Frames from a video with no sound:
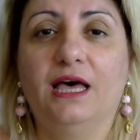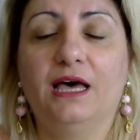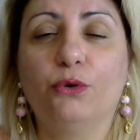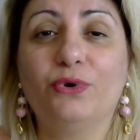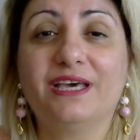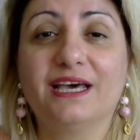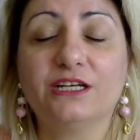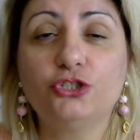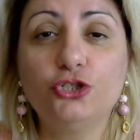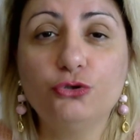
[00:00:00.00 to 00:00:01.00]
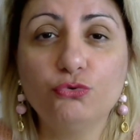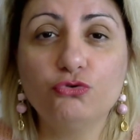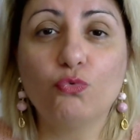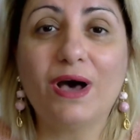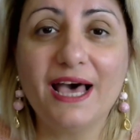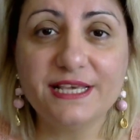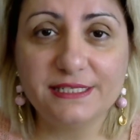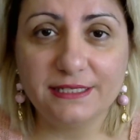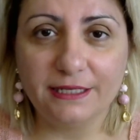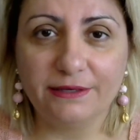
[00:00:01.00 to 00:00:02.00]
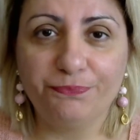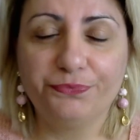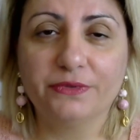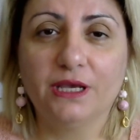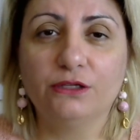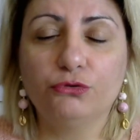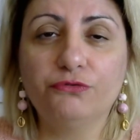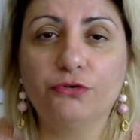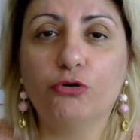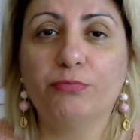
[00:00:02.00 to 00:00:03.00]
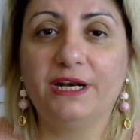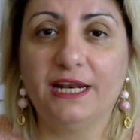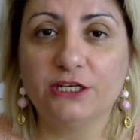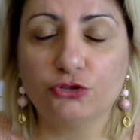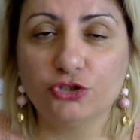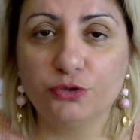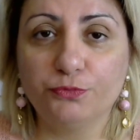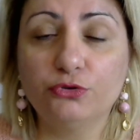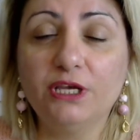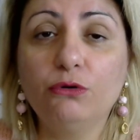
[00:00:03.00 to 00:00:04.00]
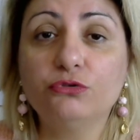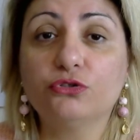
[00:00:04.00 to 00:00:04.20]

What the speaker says: we can choose wisely to form a relationship? Today we'll